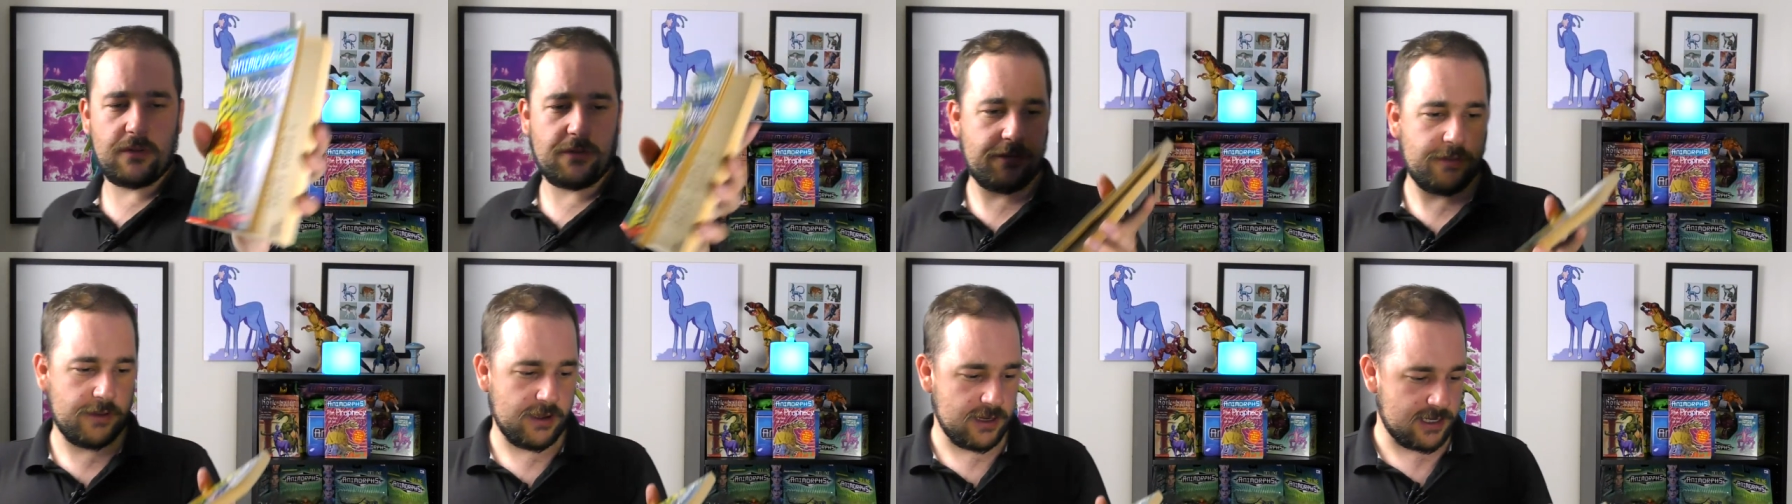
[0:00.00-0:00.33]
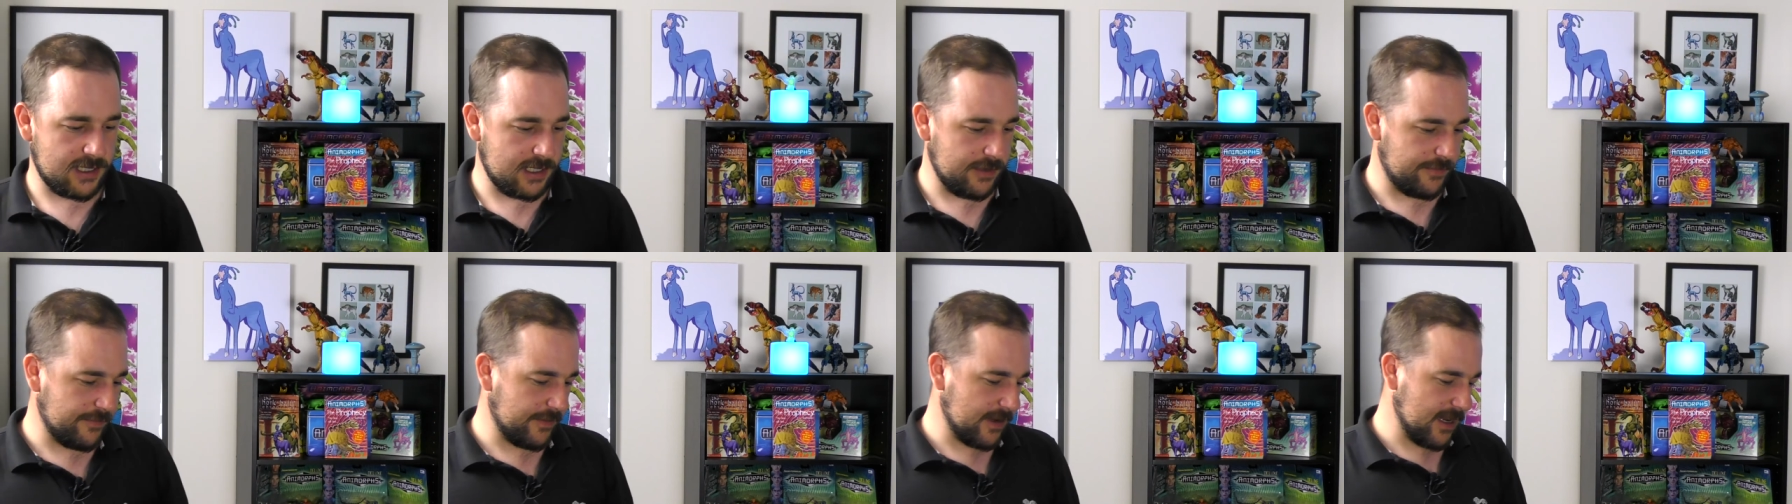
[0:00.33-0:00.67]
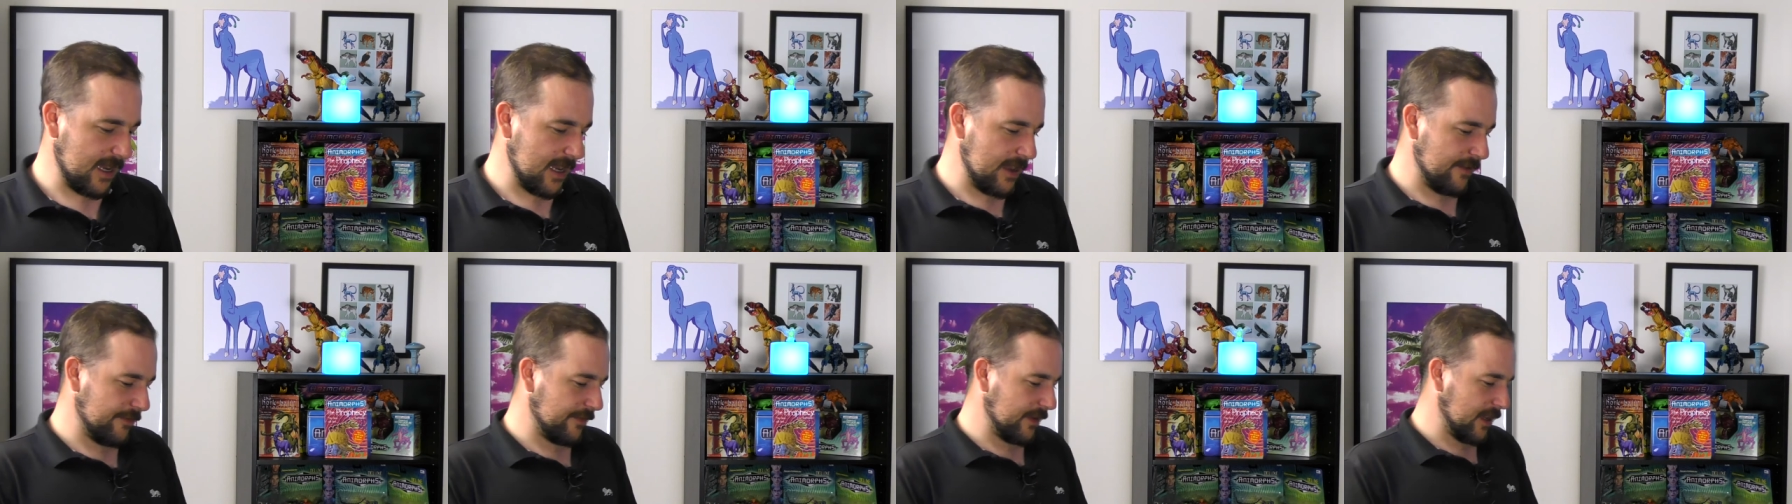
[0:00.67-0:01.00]

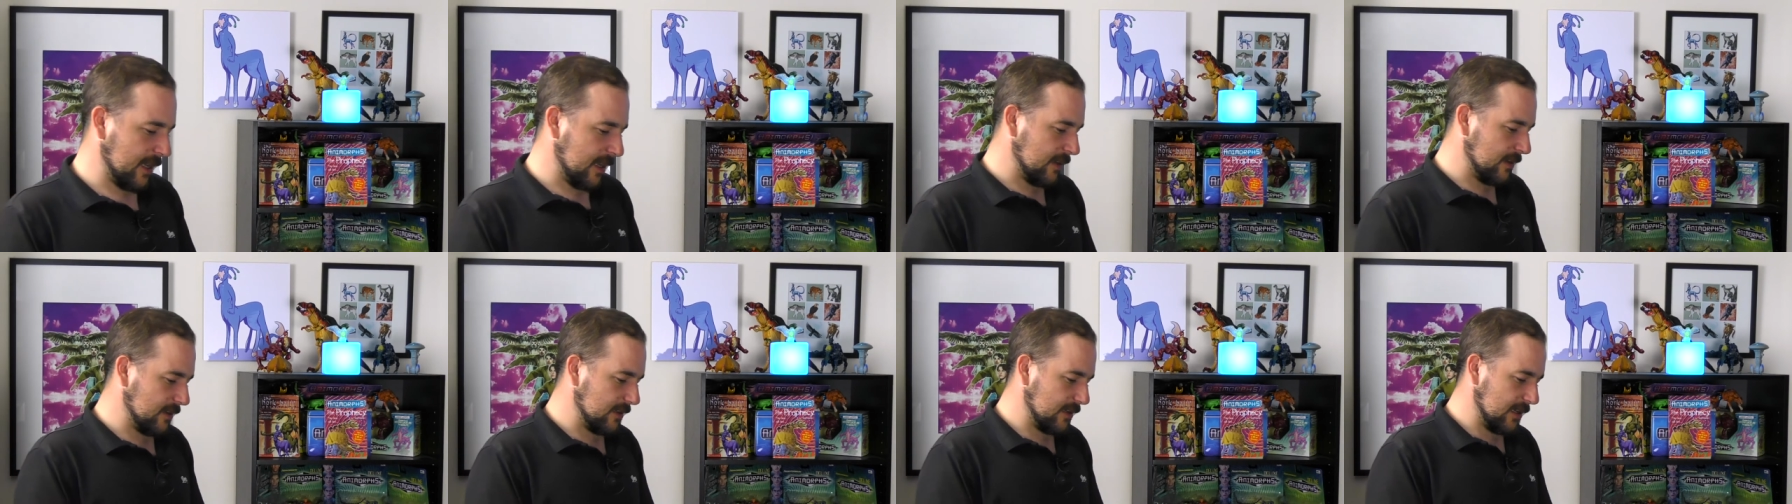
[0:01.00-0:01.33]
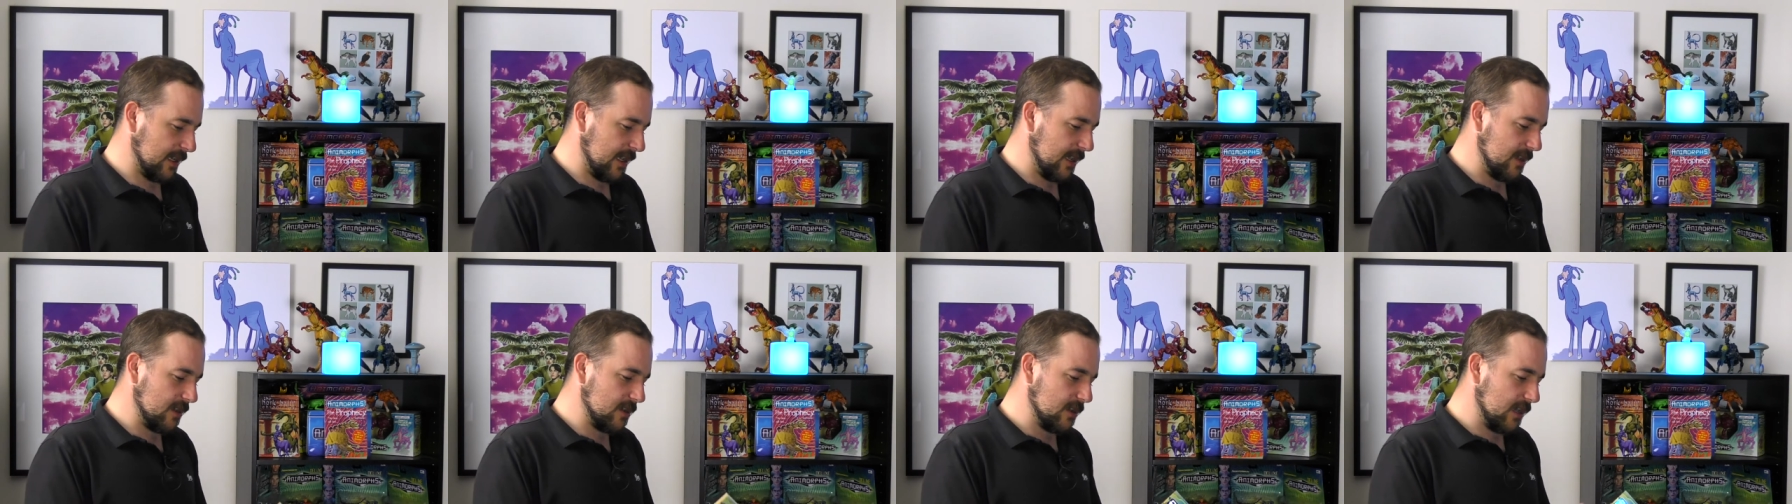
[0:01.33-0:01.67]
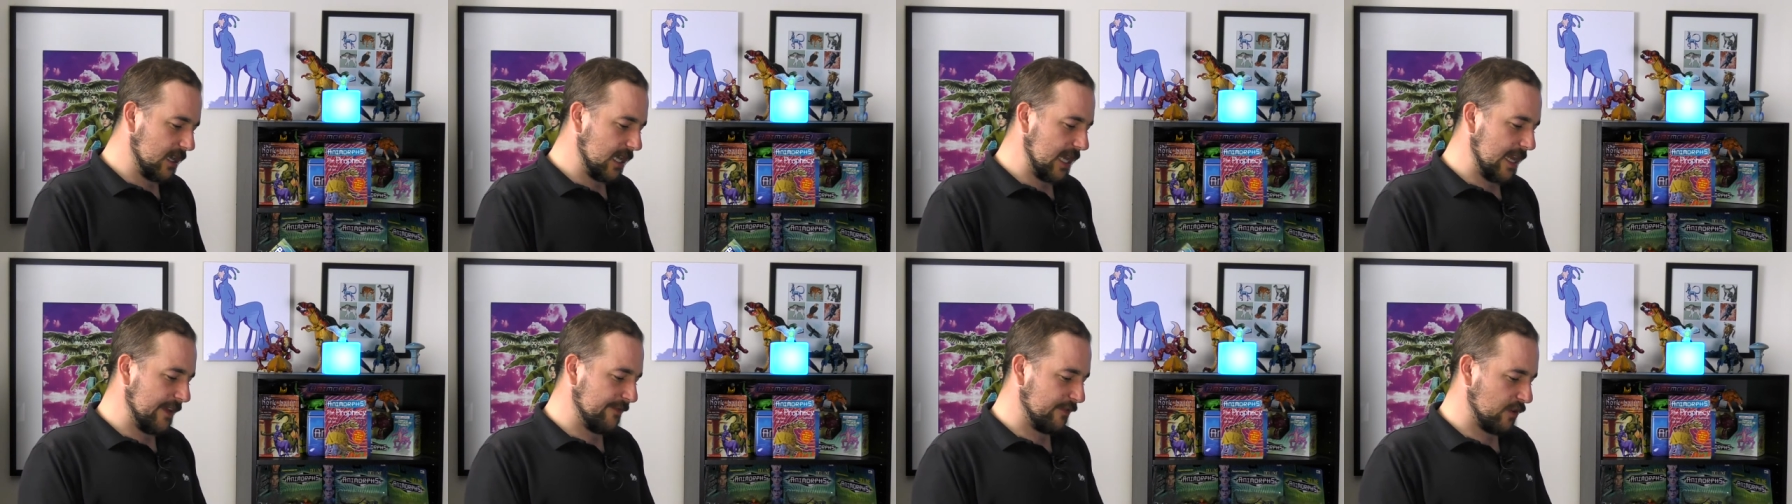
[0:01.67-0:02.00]
thirty-five, and I
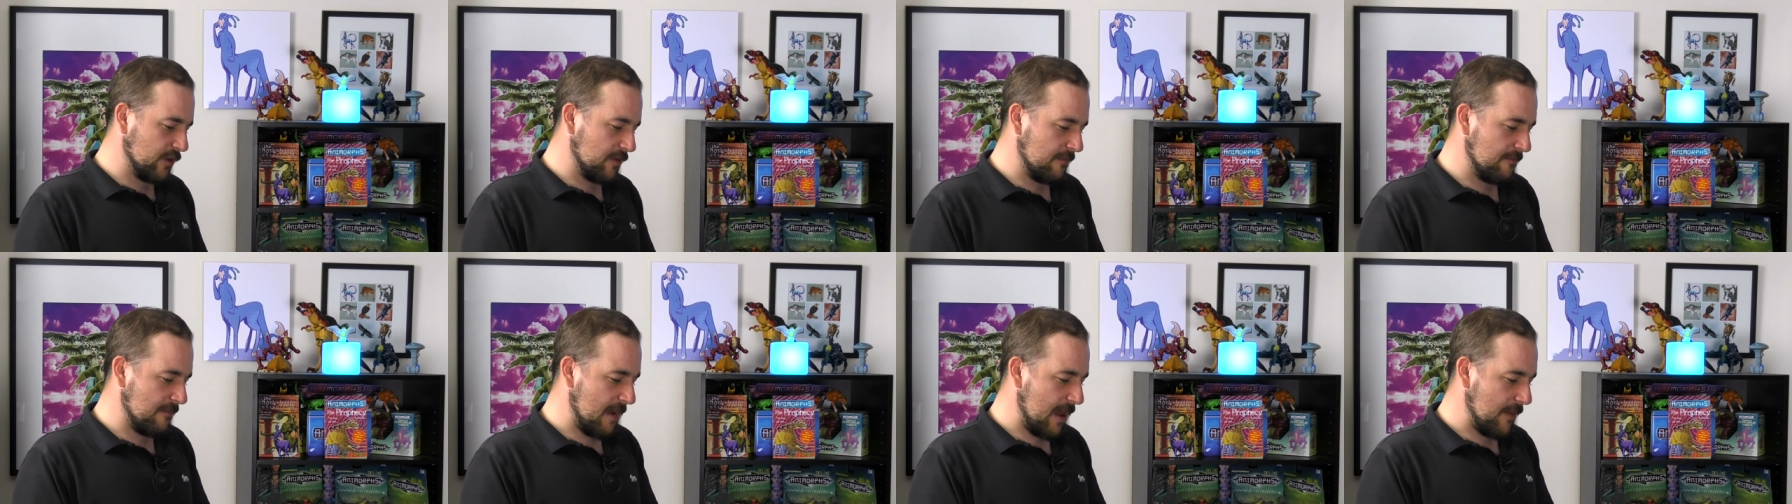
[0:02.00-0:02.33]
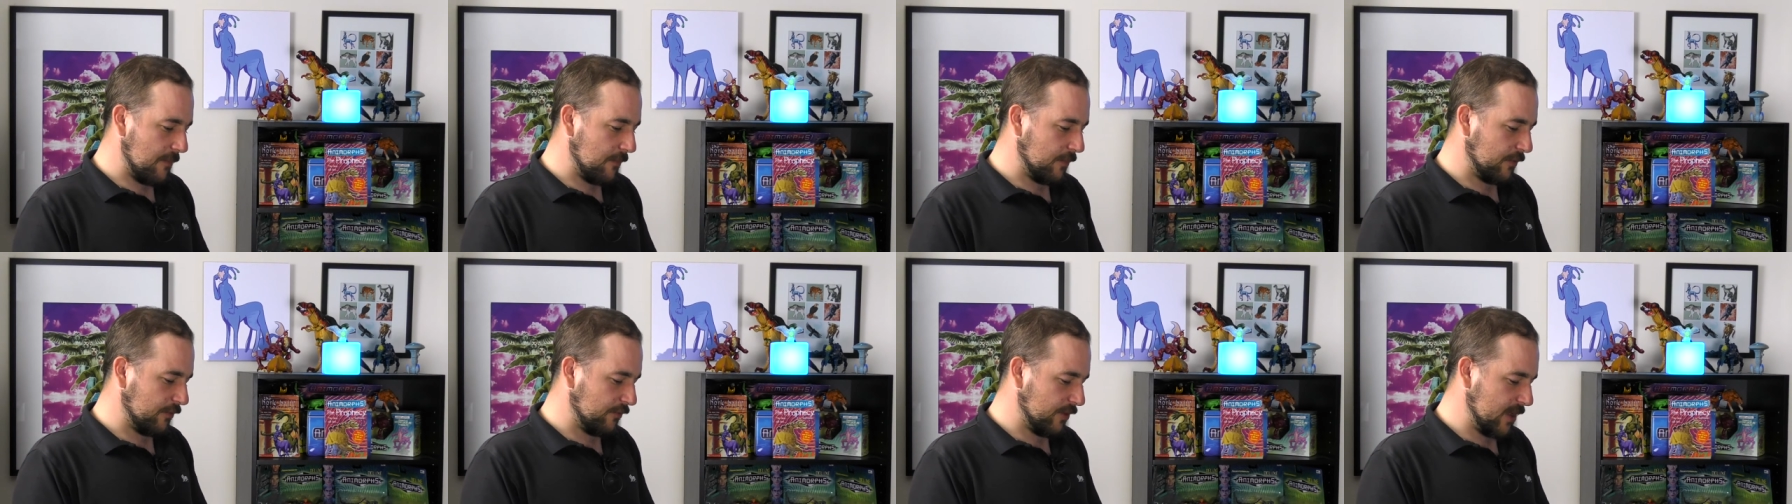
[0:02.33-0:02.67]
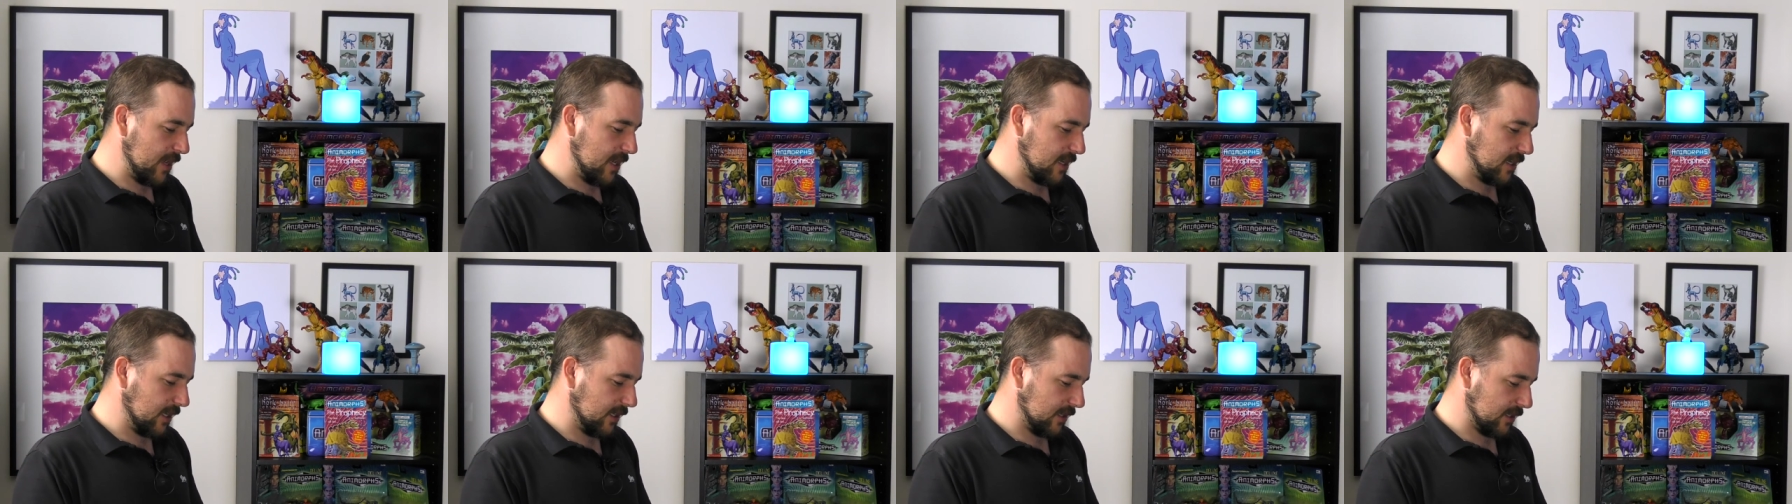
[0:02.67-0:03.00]
can't even remember
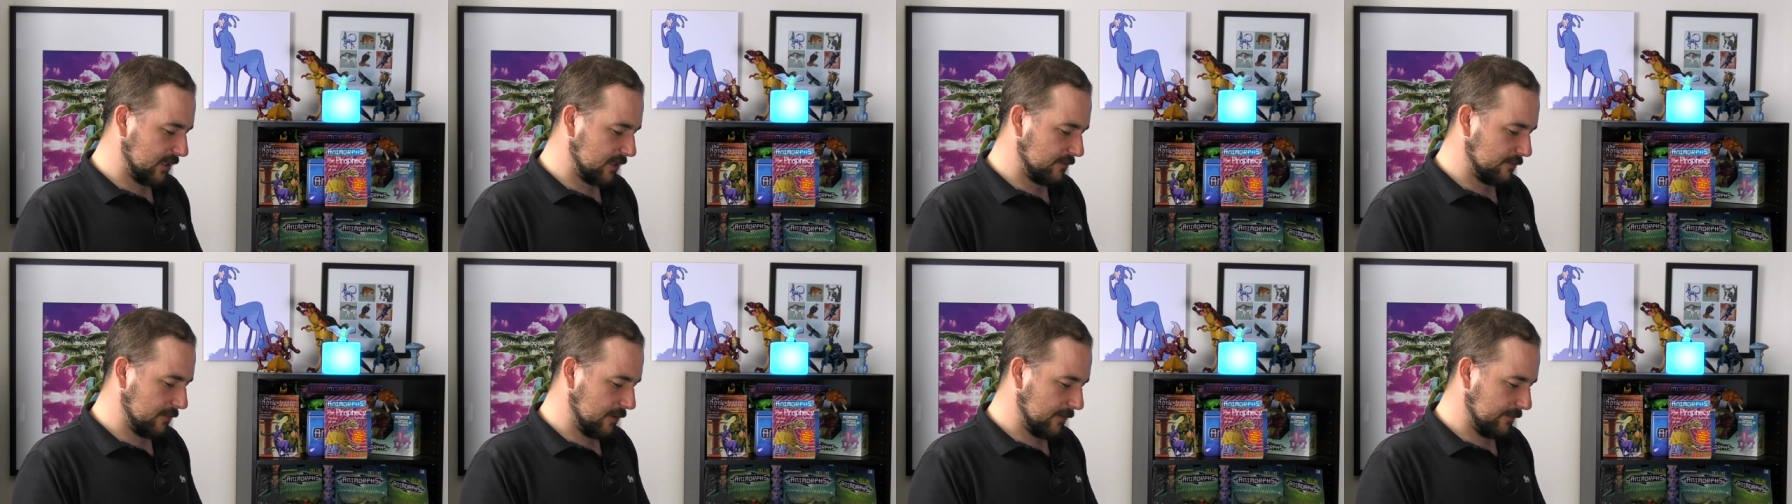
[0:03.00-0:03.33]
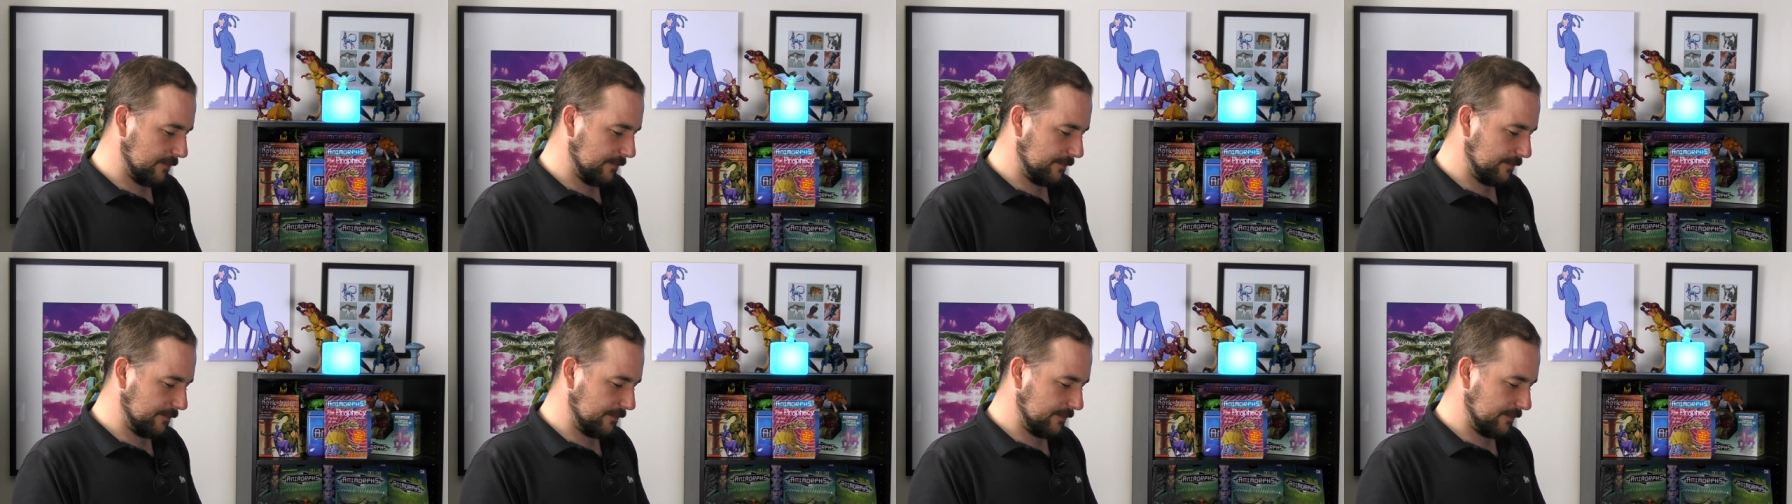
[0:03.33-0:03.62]
reading this one.